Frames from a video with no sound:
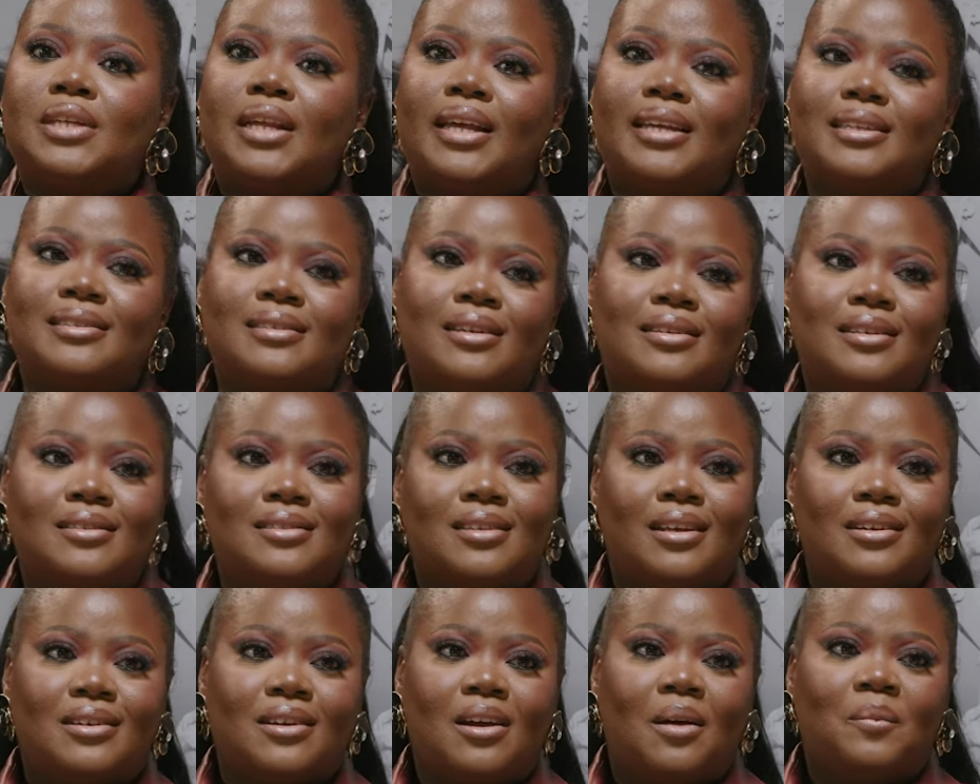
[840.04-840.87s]
to at such and
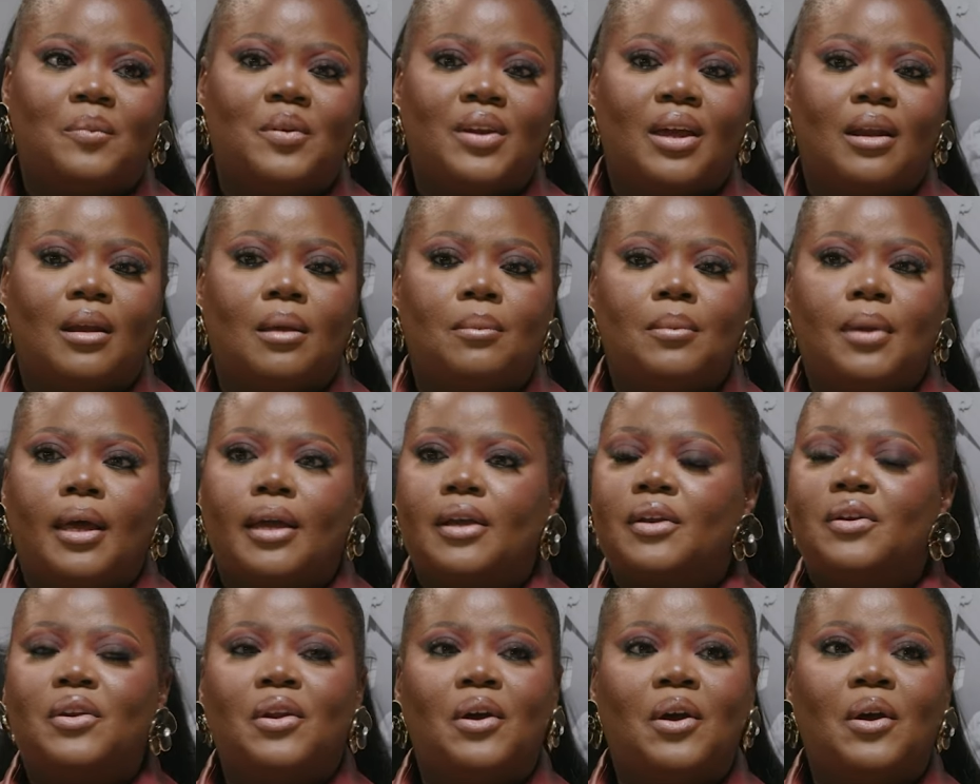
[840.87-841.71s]
such company. And I'm
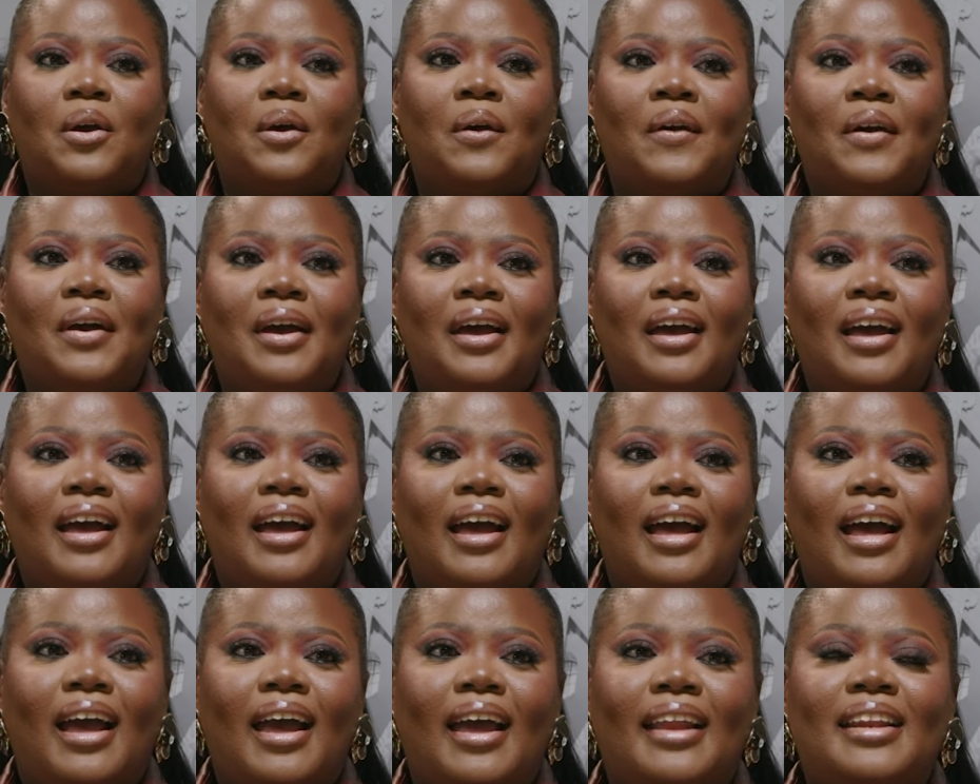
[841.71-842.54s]
like, no.
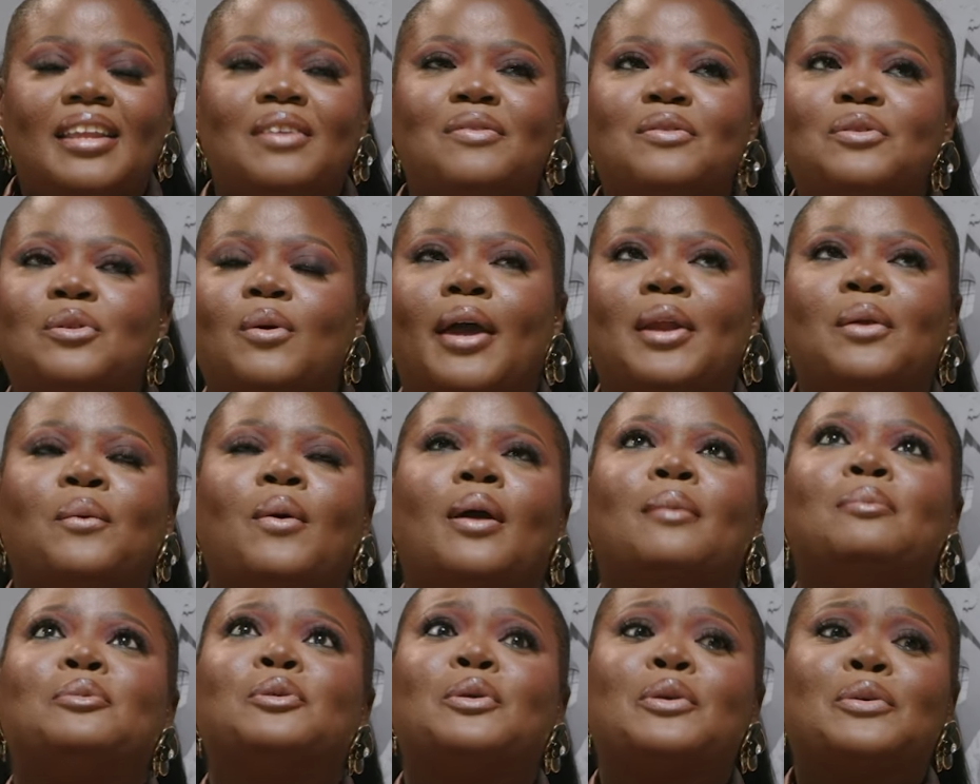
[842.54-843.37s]
And even though I know
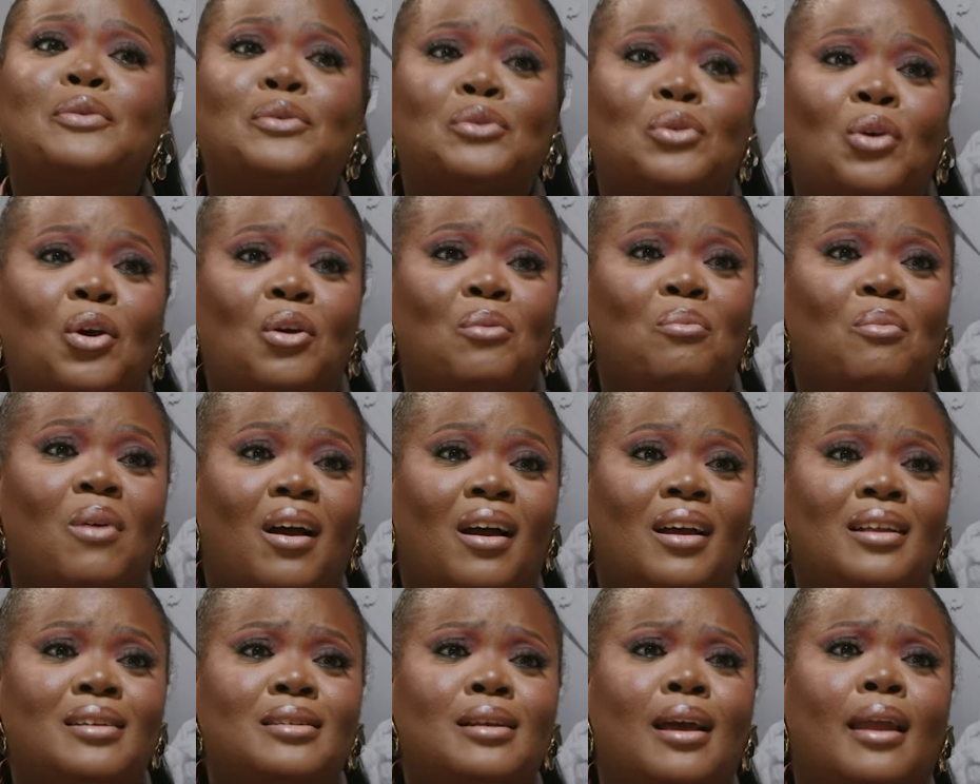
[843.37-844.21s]
I'm doing so
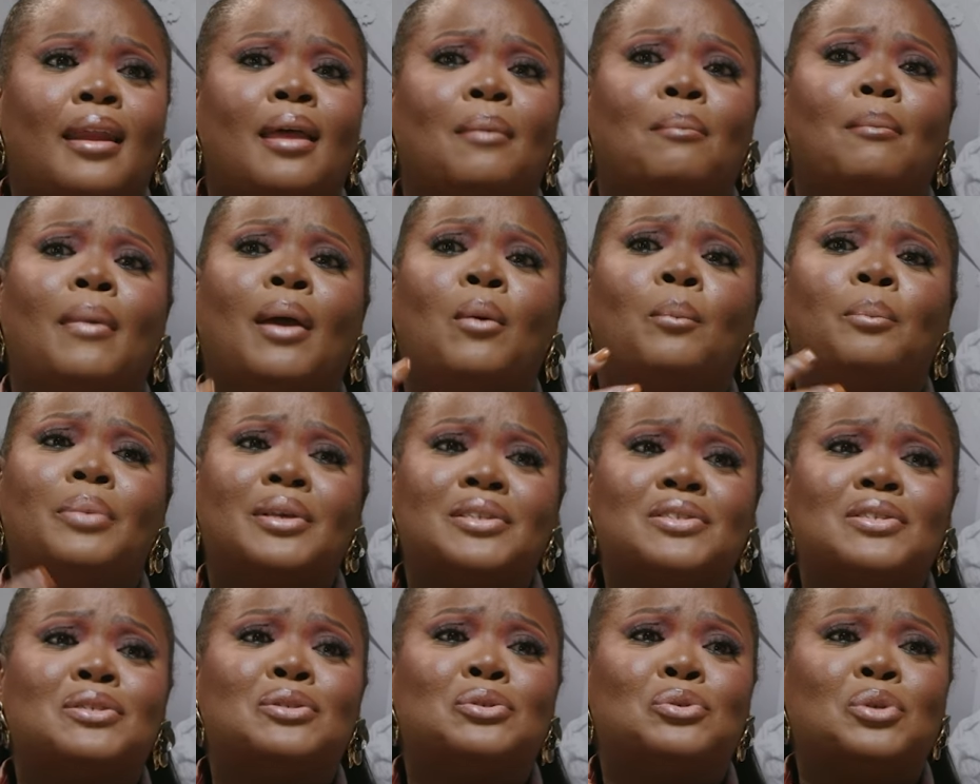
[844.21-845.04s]
much and like my
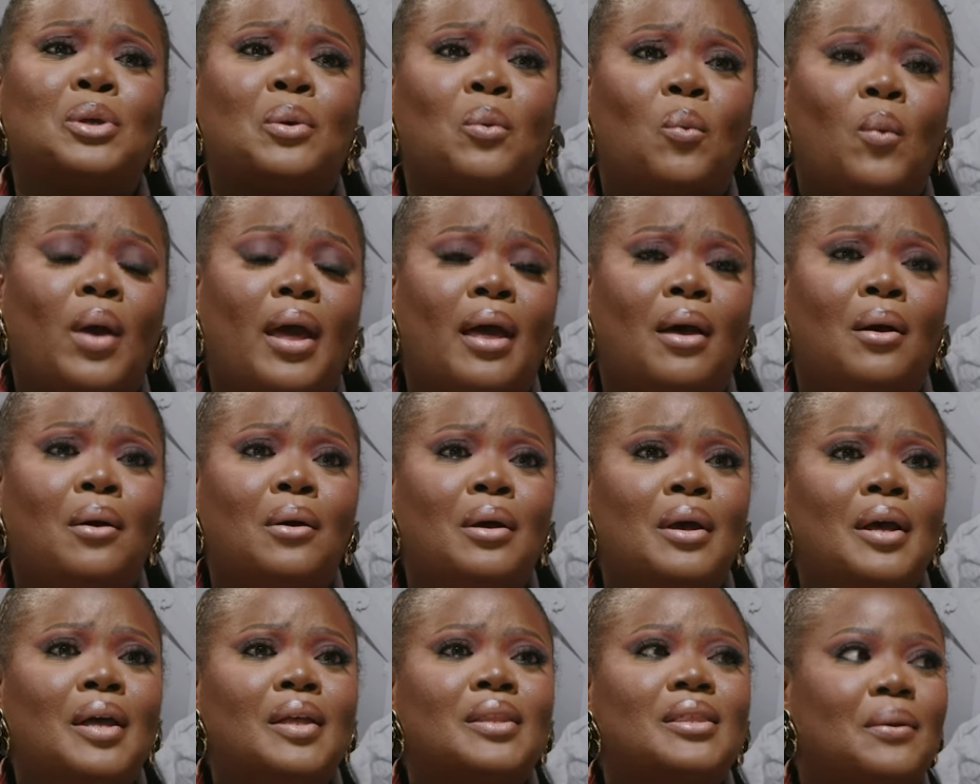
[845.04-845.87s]
business is doing
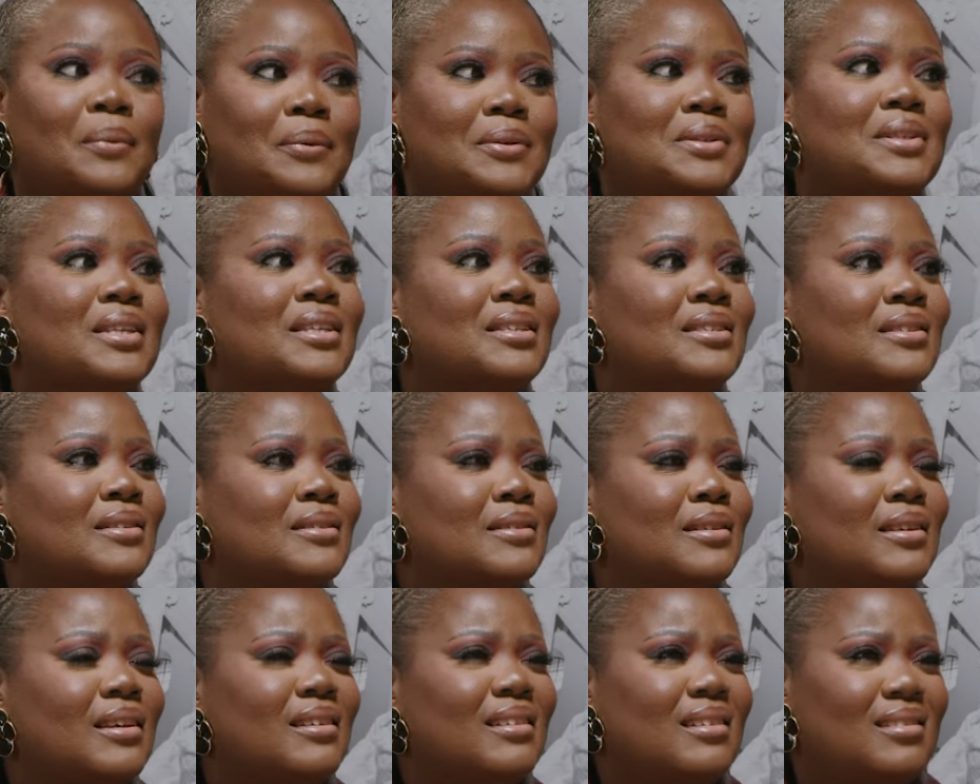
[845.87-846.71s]
well, there was
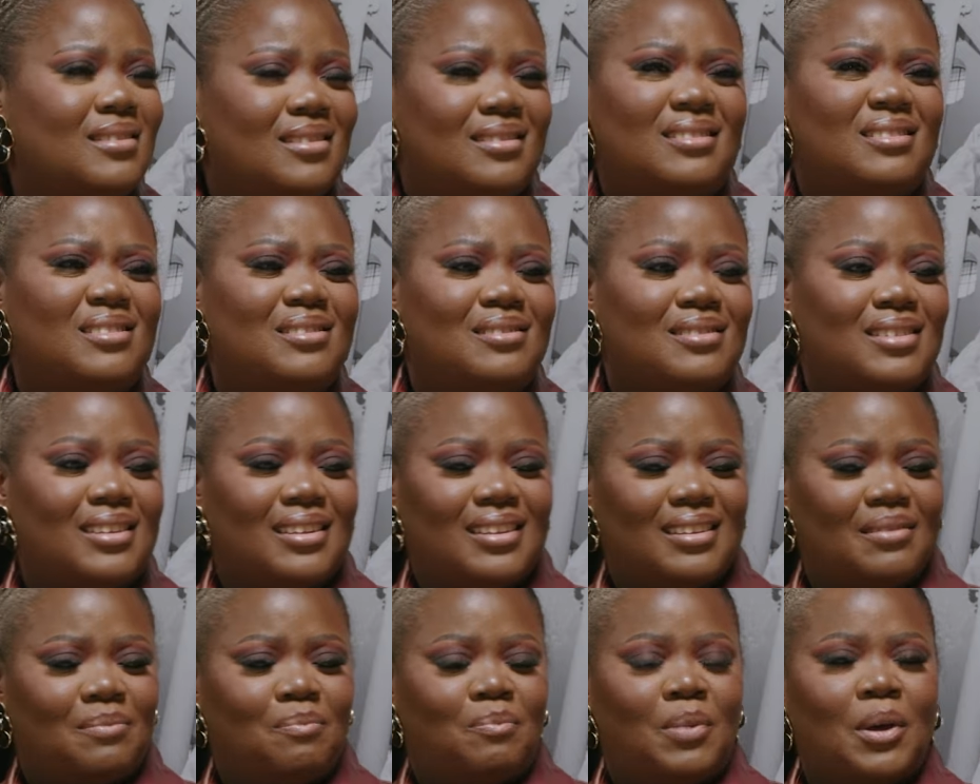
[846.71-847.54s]
this
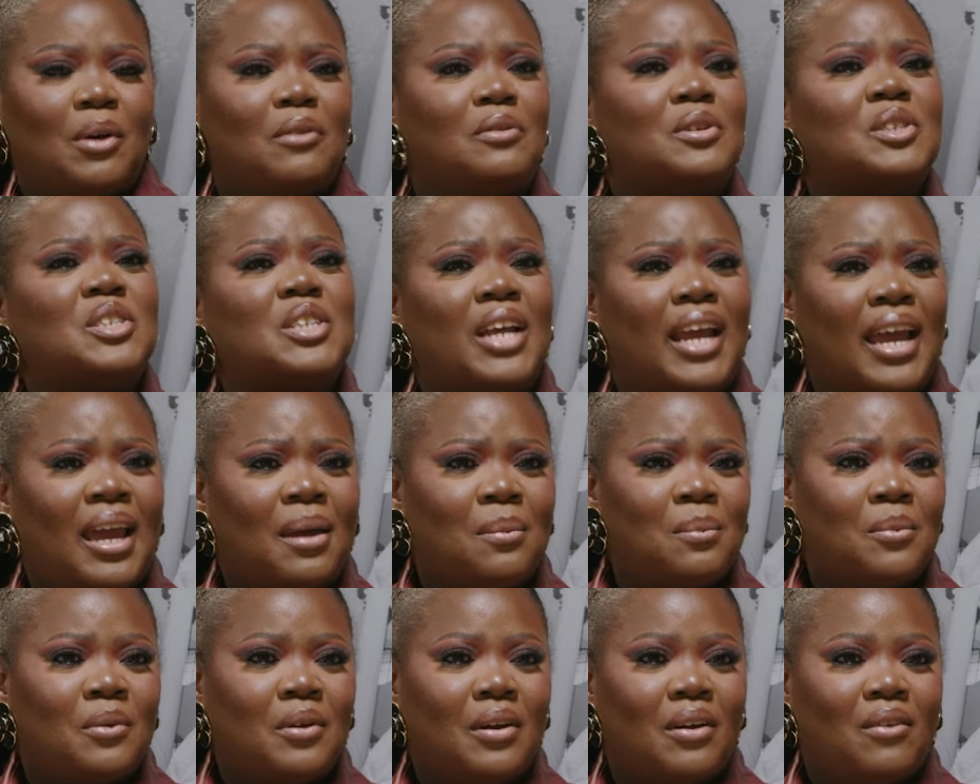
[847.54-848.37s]
bit of
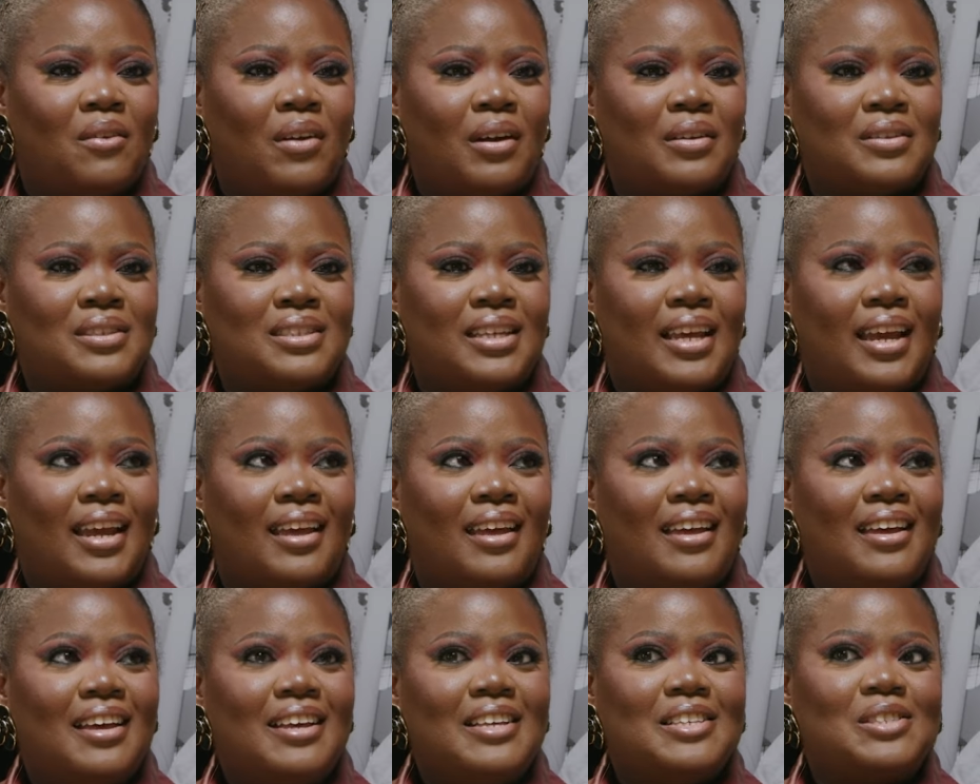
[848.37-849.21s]
shame around saying,
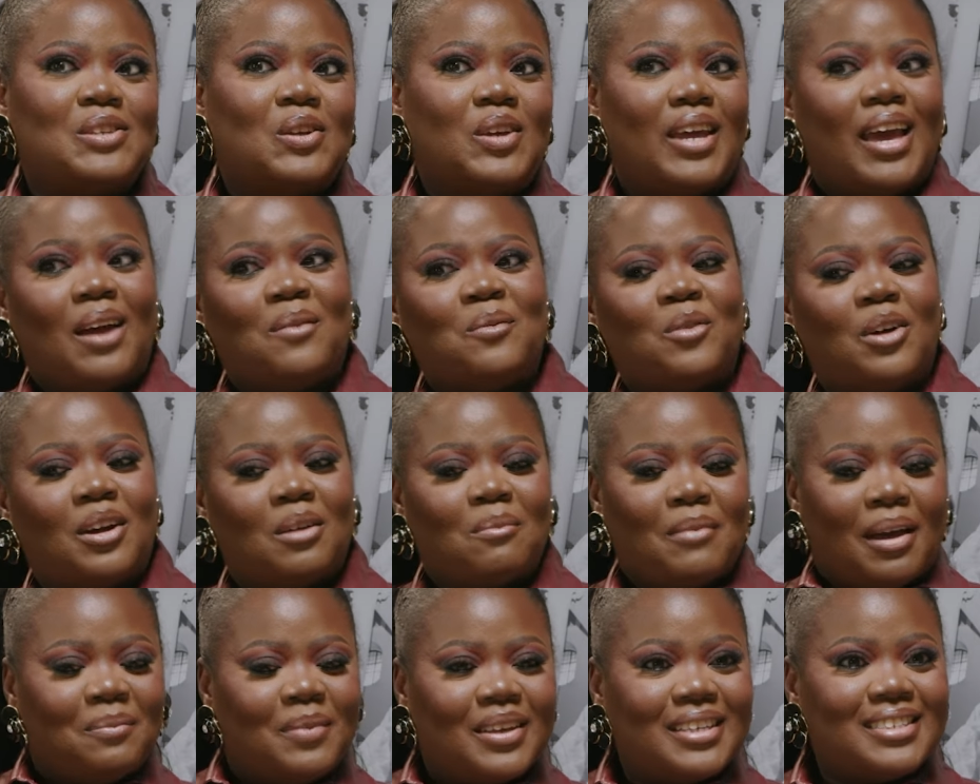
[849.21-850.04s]
so yeah, I'm running
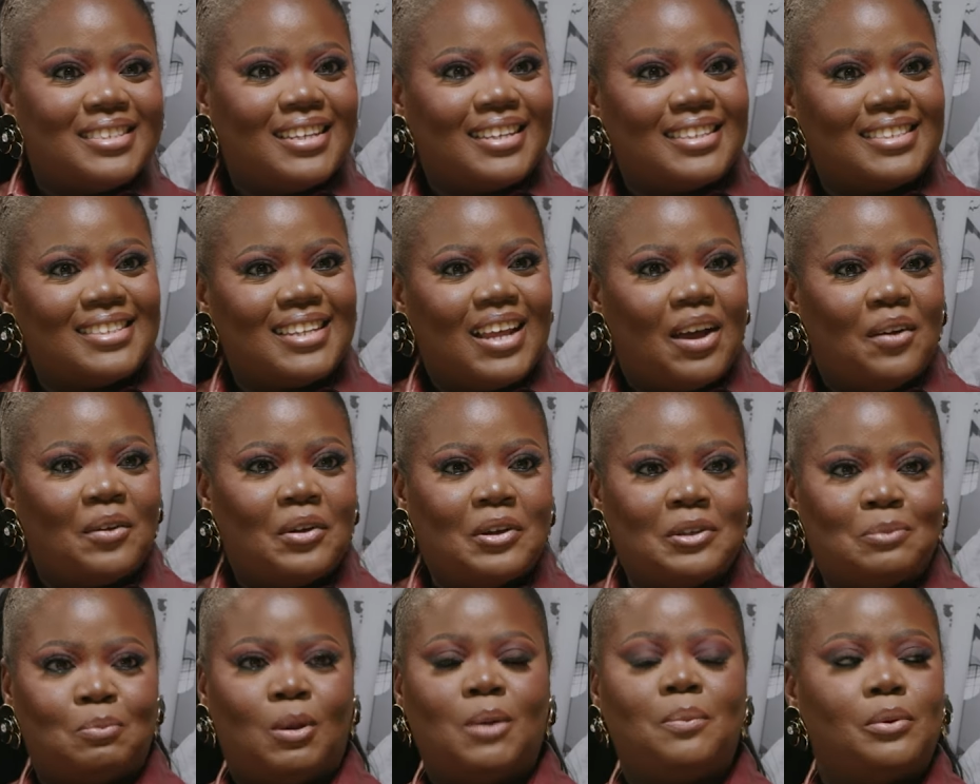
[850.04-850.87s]
my business now.
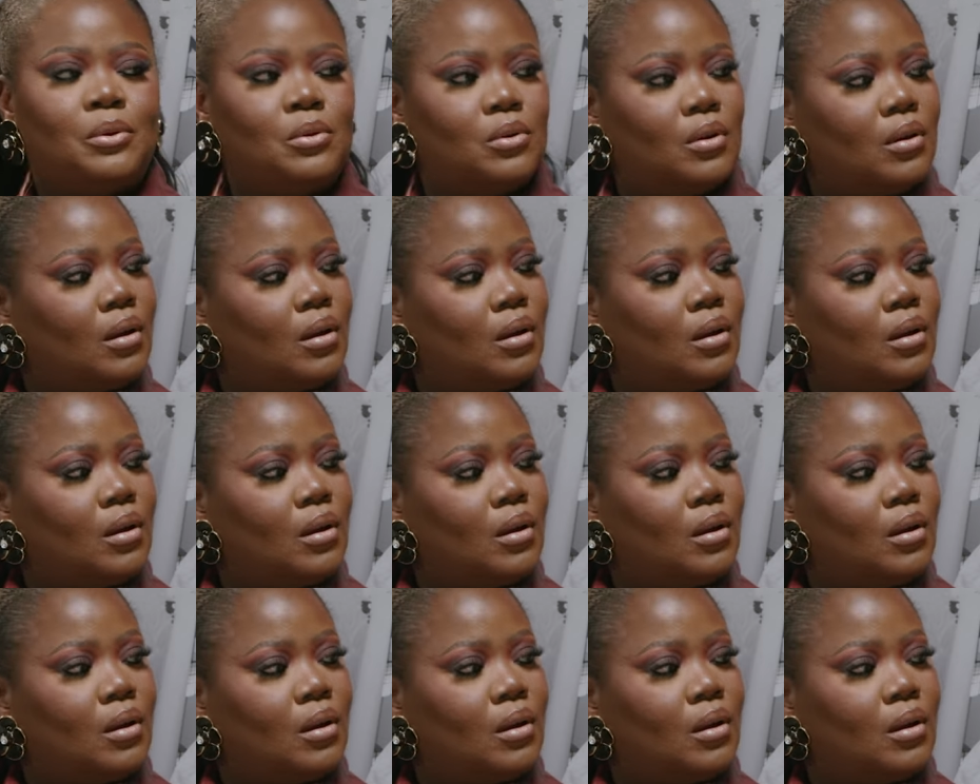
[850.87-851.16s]
Because people